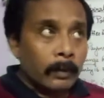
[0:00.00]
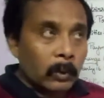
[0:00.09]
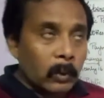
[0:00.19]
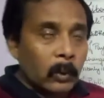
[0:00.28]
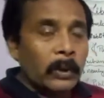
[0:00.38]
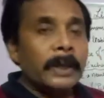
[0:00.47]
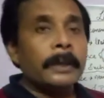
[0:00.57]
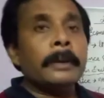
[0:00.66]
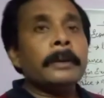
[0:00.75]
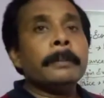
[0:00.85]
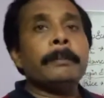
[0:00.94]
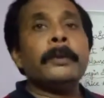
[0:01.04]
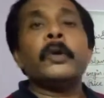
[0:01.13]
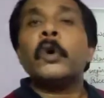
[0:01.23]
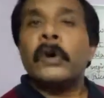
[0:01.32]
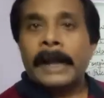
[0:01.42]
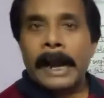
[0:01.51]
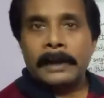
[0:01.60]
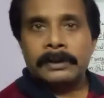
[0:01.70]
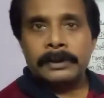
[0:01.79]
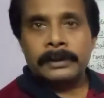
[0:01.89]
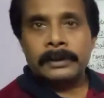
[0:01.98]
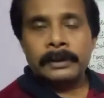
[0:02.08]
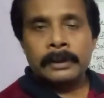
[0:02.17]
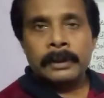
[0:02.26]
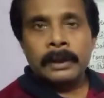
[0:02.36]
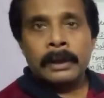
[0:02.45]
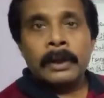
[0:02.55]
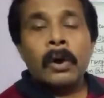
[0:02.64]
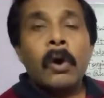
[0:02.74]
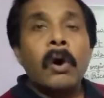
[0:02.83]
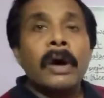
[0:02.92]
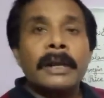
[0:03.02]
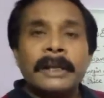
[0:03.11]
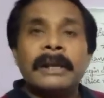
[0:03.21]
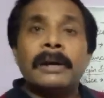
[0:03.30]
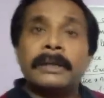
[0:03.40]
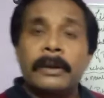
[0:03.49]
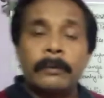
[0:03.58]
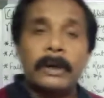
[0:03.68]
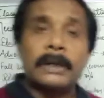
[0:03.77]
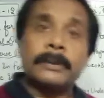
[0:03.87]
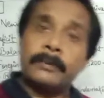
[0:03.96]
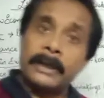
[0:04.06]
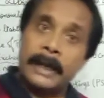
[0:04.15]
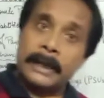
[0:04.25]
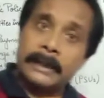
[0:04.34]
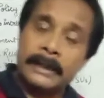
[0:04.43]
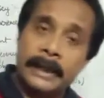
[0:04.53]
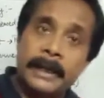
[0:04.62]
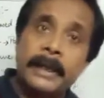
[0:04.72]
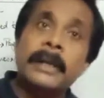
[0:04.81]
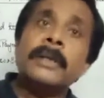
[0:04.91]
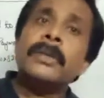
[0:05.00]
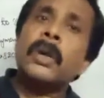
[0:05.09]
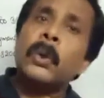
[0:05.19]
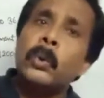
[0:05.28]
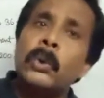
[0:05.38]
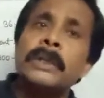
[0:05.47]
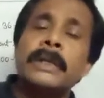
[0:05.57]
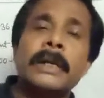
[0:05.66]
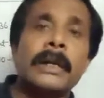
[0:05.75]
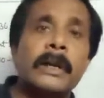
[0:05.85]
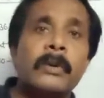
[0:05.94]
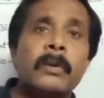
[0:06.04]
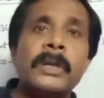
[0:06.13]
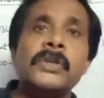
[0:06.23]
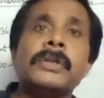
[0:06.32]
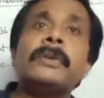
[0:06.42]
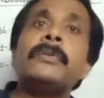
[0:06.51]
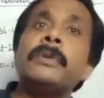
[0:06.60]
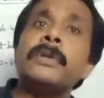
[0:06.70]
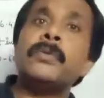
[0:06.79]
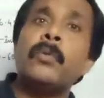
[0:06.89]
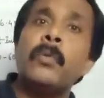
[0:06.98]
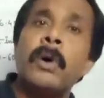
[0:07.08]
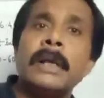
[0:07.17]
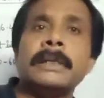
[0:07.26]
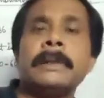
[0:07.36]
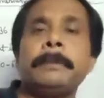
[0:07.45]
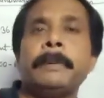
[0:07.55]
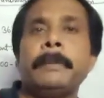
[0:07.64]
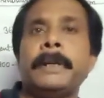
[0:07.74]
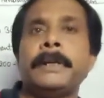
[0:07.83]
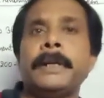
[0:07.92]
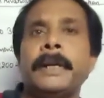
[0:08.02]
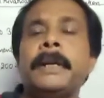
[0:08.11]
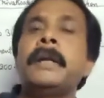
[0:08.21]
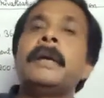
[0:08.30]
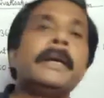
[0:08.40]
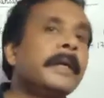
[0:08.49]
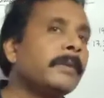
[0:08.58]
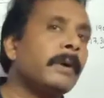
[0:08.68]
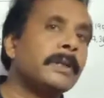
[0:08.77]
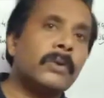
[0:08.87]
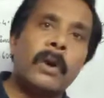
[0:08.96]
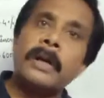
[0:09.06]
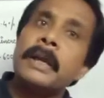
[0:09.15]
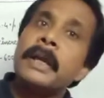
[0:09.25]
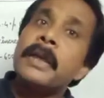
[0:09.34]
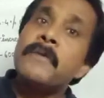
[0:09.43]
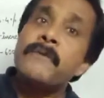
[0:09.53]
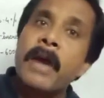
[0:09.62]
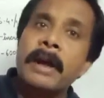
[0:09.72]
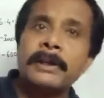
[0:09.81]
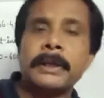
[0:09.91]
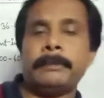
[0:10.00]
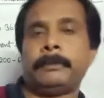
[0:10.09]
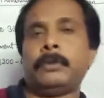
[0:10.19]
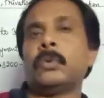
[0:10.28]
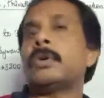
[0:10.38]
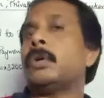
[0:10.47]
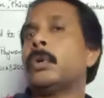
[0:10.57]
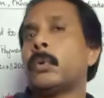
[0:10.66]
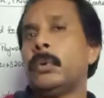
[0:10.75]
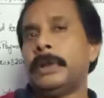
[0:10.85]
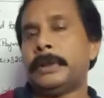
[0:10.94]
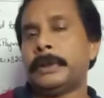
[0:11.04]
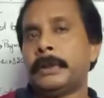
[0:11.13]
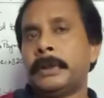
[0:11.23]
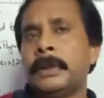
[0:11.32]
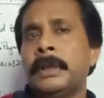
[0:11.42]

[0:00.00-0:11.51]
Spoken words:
growing bureaucrats. Or in other words, we can say the rules and regulation which was implemented, it was not effective to control it.